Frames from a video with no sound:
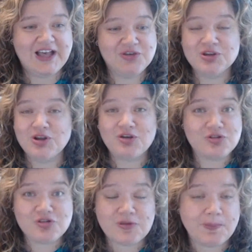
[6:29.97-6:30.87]
You can
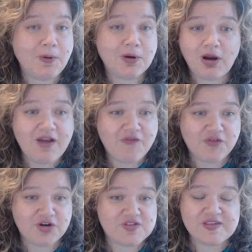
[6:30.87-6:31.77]
also support our
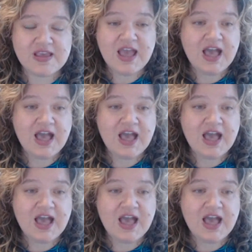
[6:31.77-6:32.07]
efforts.